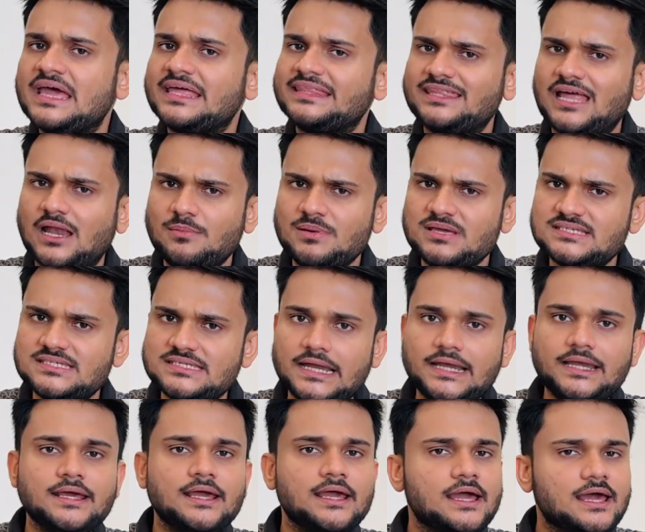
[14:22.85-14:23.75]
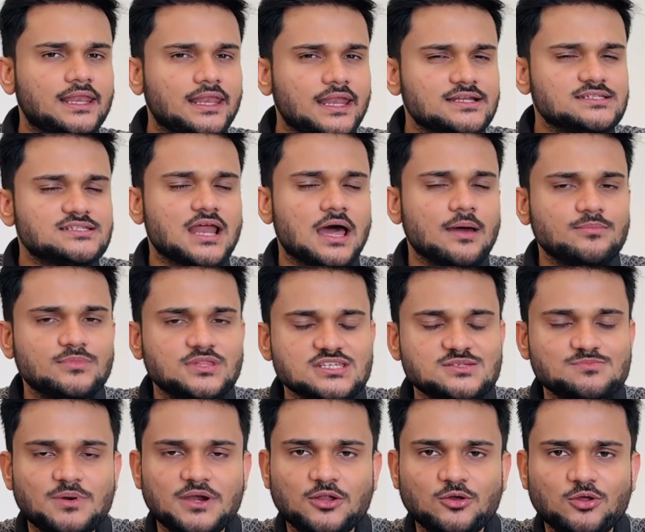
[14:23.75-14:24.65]
That being said, let's wrap
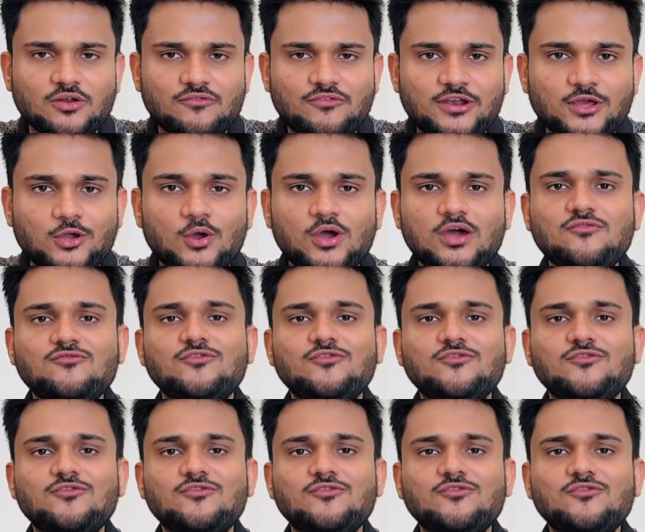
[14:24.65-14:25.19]
this particular video here.